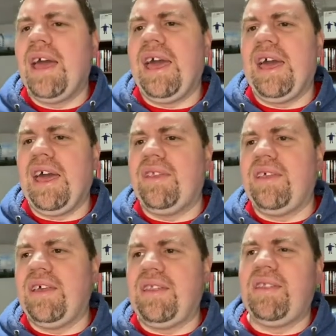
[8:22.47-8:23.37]
And
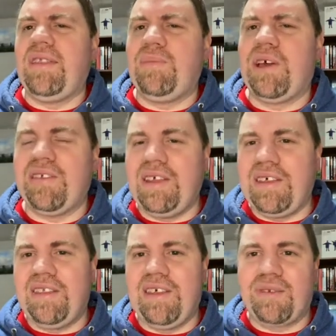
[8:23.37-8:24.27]
then because he
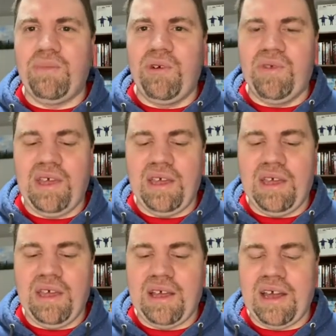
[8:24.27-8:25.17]
did this movie,
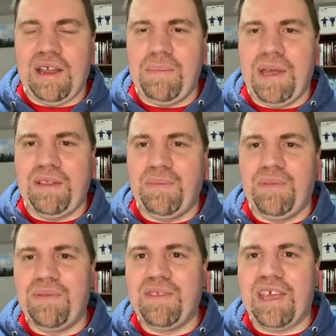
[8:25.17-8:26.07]
it kind of made
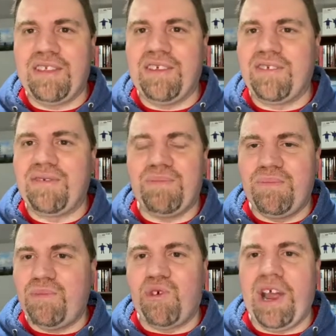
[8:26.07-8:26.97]
them like this
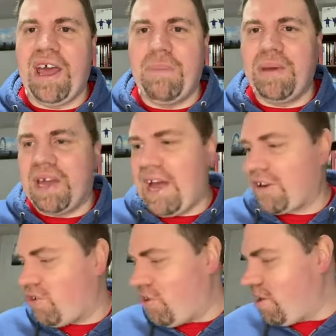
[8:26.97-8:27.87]
great epic
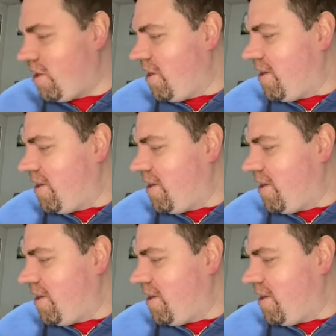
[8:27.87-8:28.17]
actor.